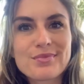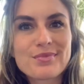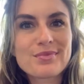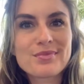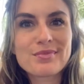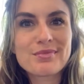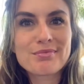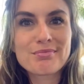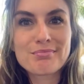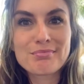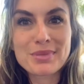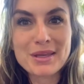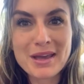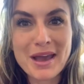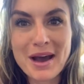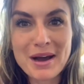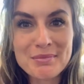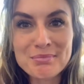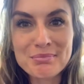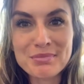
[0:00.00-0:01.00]
you,
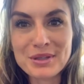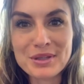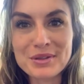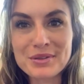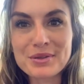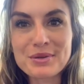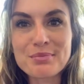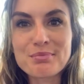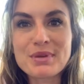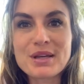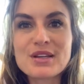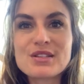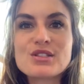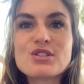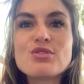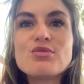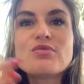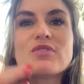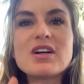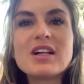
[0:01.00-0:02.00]
because you claimed it,
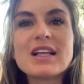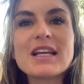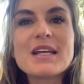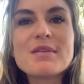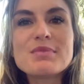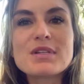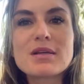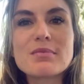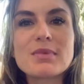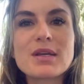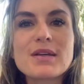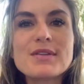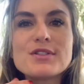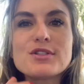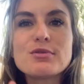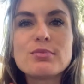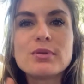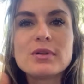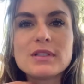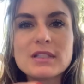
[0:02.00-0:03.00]
because you believed in
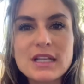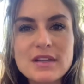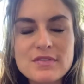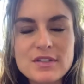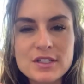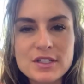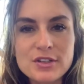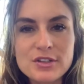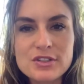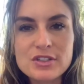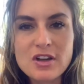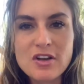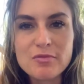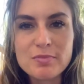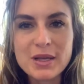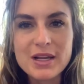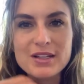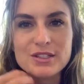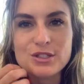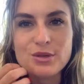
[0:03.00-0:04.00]
yourself, because you acted
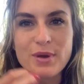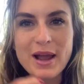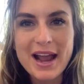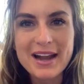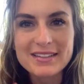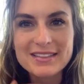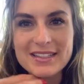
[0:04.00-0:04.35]
as if.